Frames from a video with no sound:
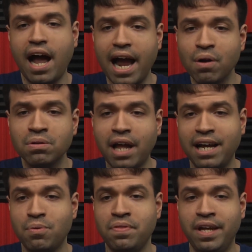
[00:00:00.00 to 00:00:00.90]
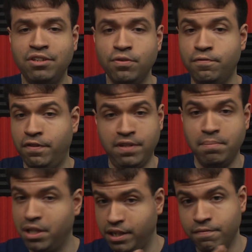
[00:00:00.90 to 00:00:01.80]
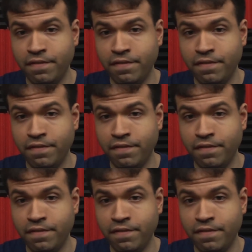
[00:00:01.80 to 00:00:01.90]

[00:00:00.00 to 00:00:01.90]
I don't like when they do fifty million